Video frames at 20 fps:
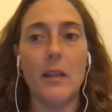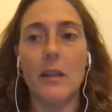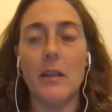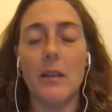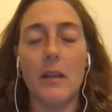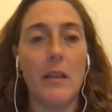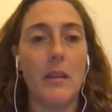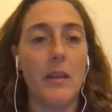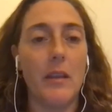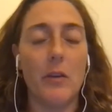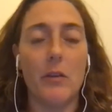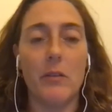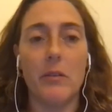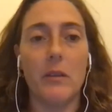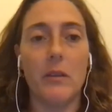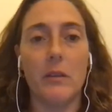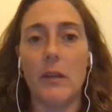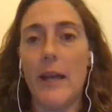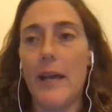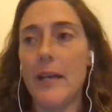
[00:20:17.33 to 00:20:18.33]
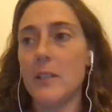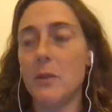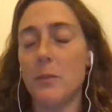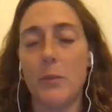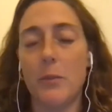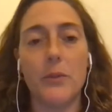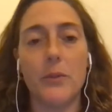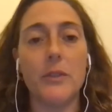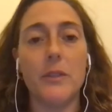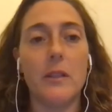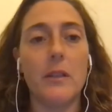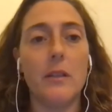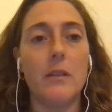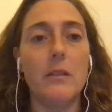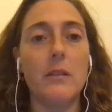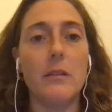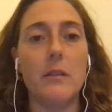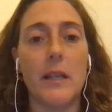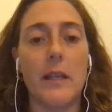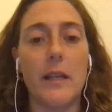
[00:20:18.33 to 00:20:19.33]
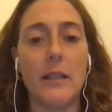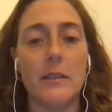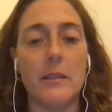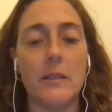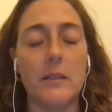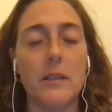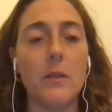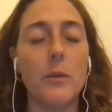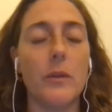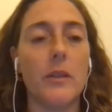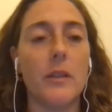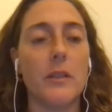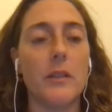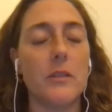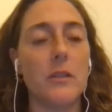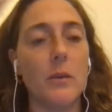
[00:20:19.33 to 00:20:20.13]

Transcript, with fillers: and then they're the last person that has to deal with it.